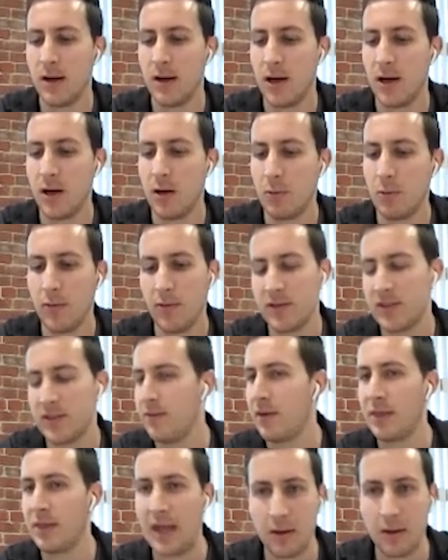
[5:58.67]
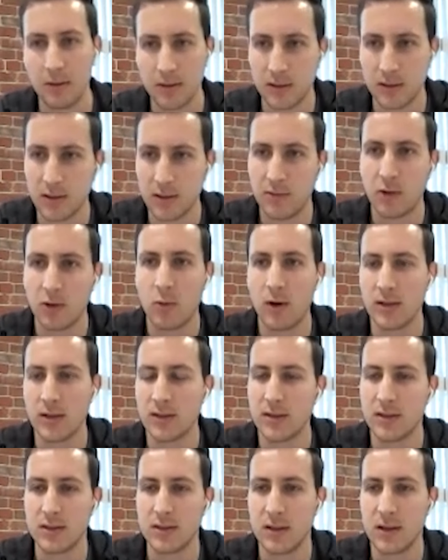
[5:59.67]
We're receiving thousands of
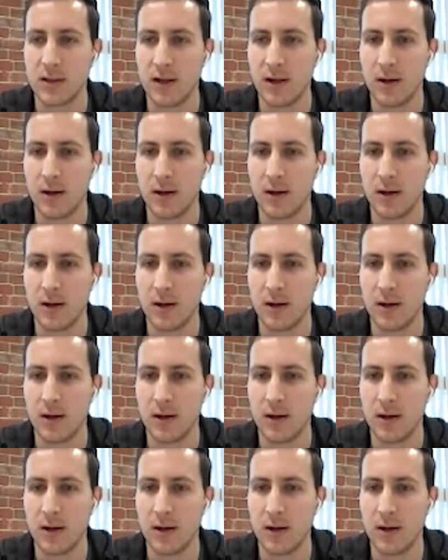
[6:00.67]
requests.